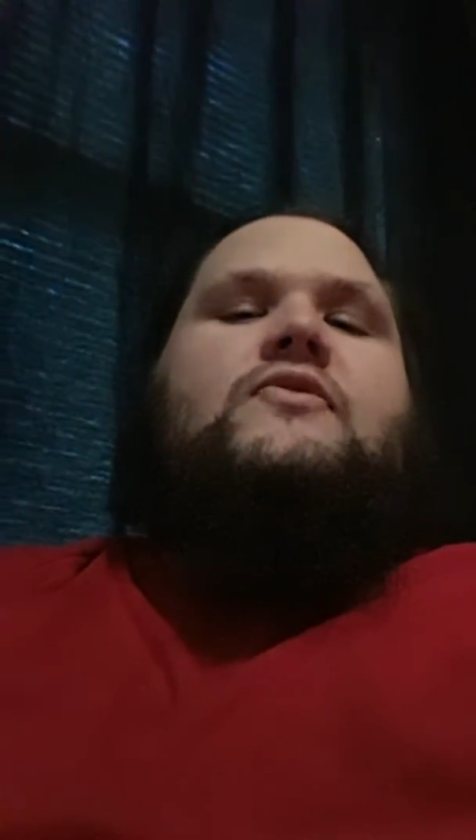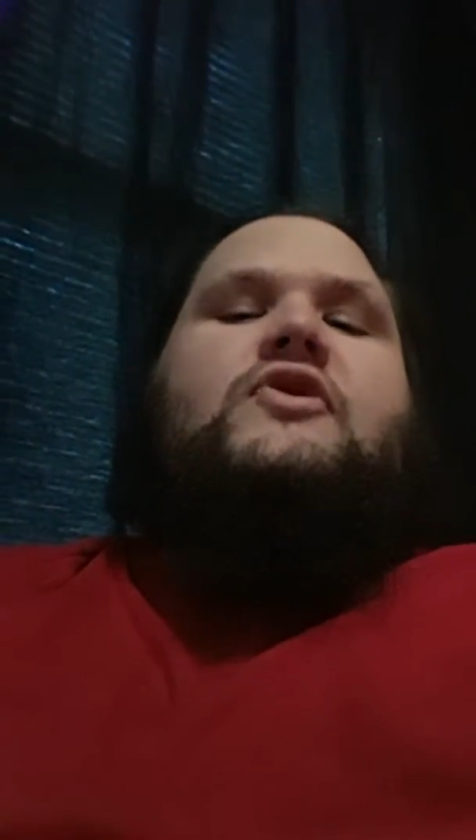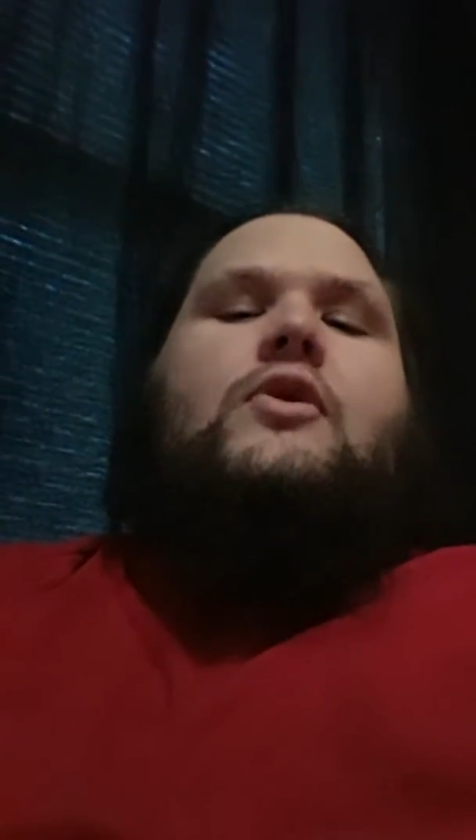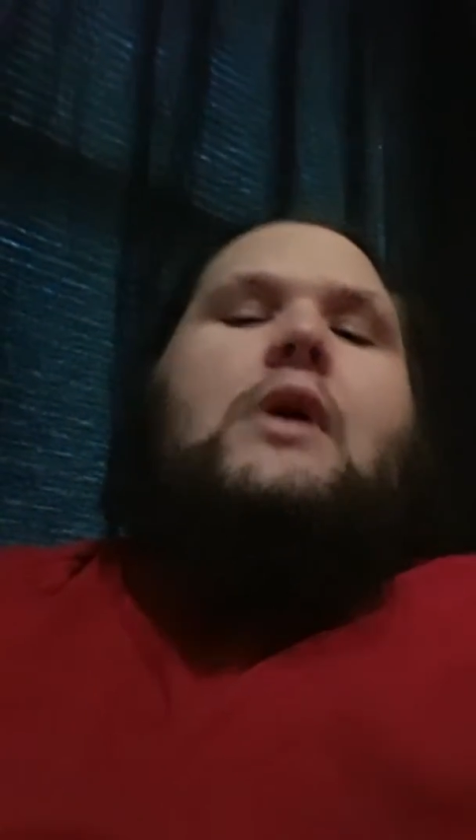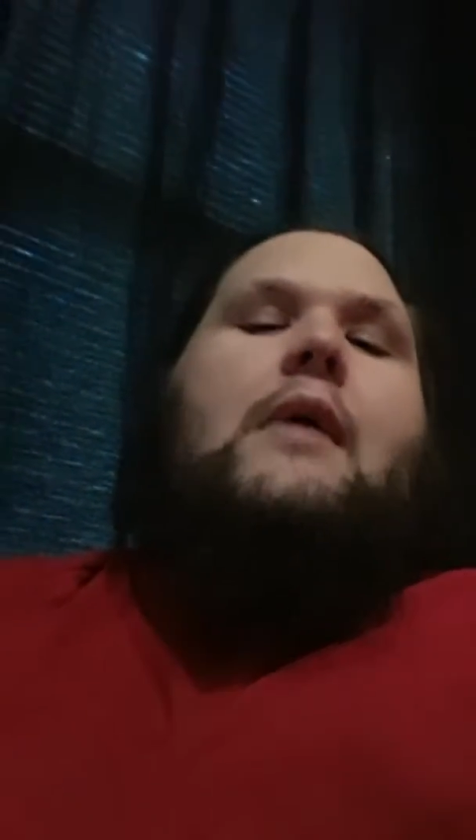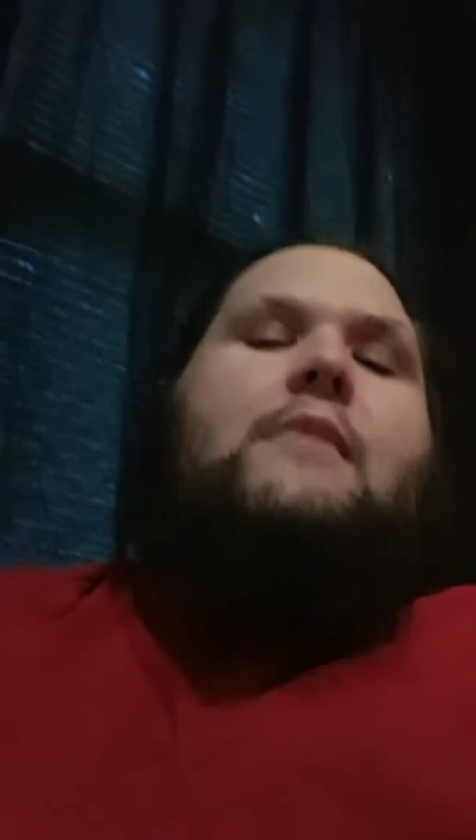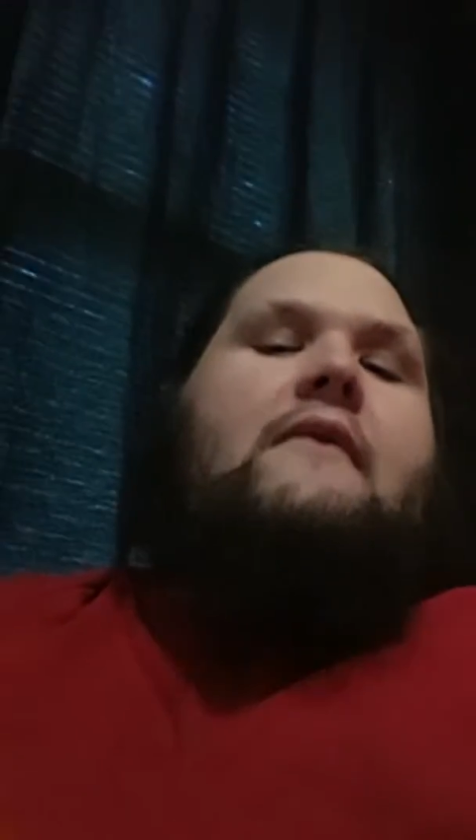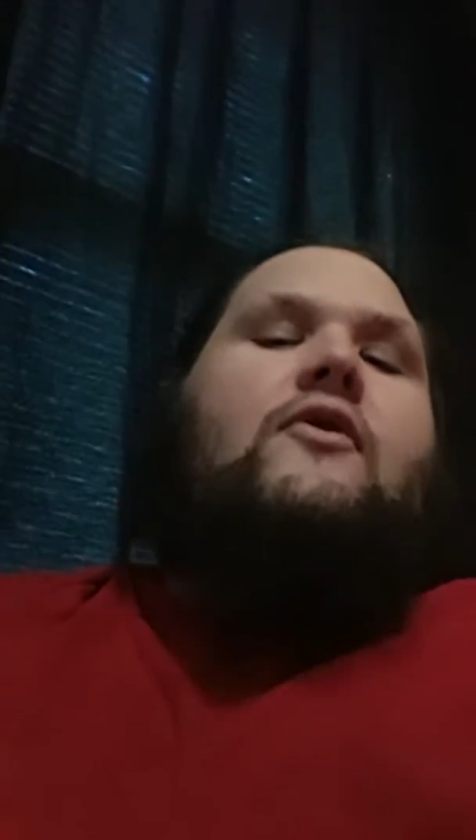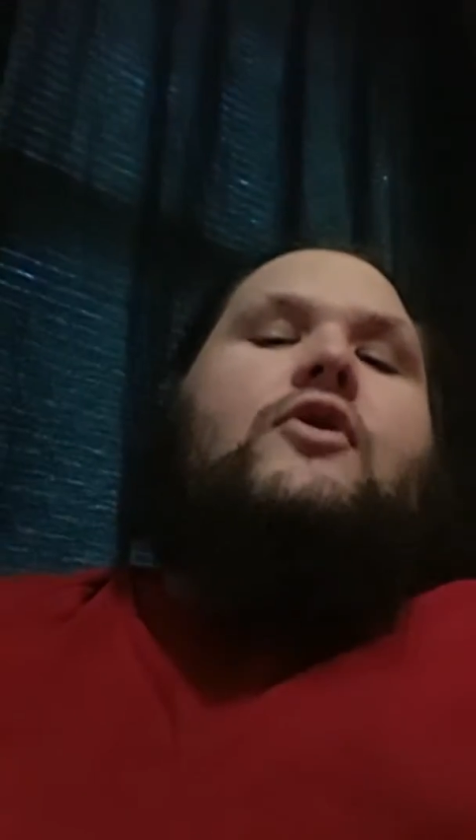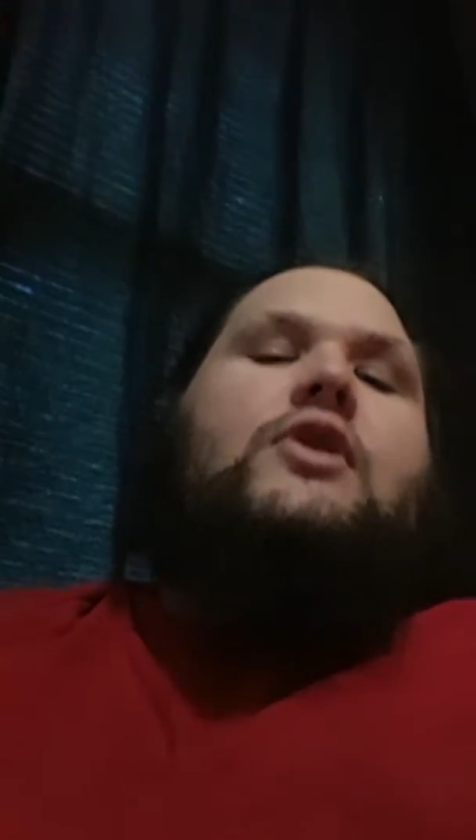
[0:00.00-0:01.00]
So I'm
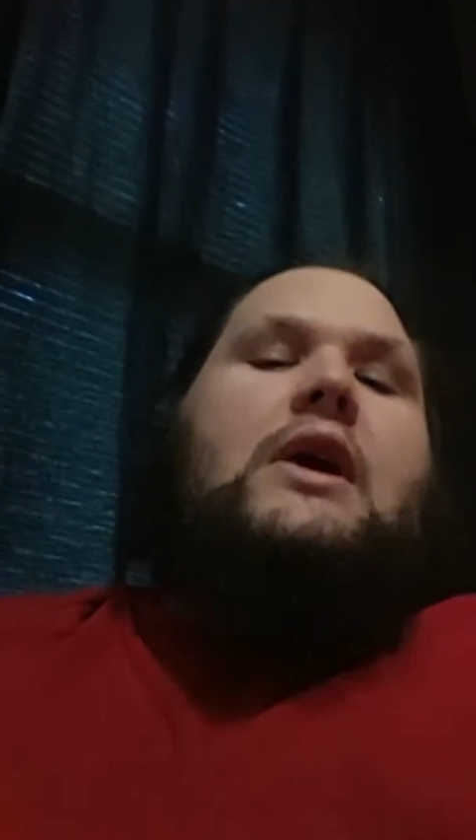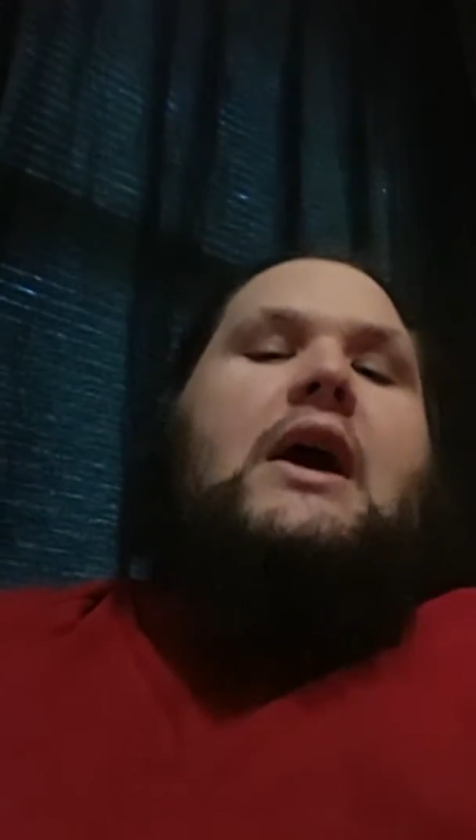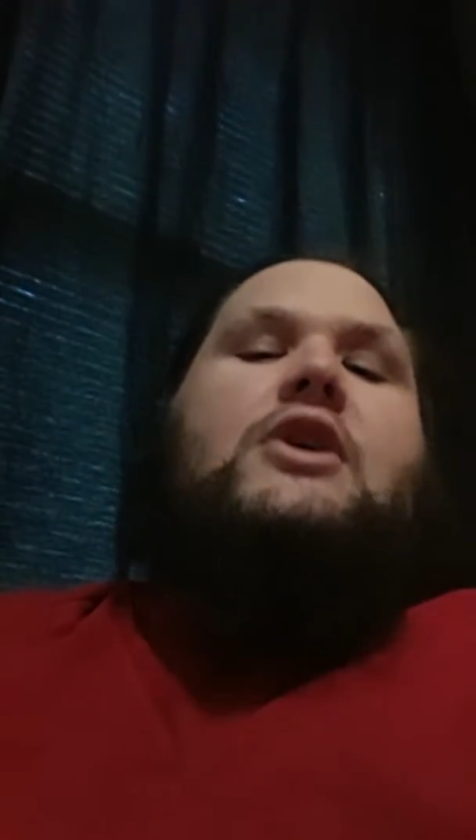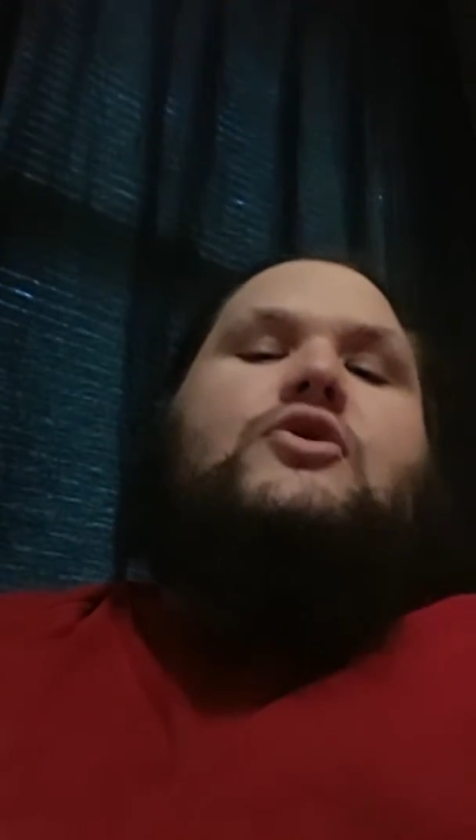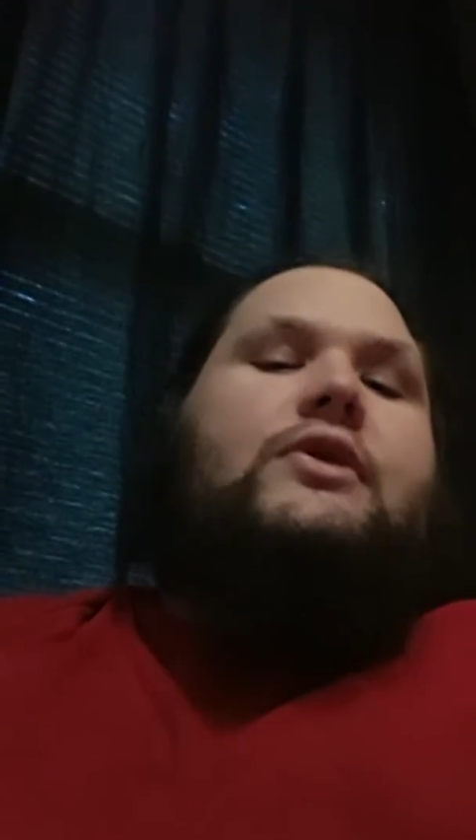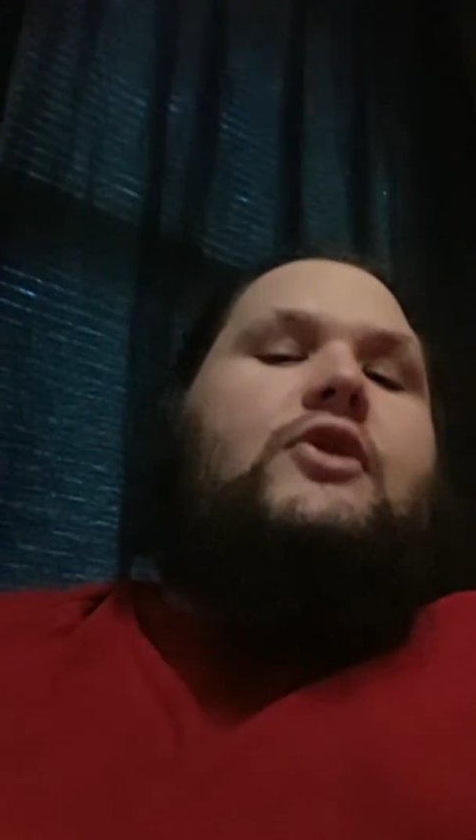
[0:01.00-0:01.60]
never actually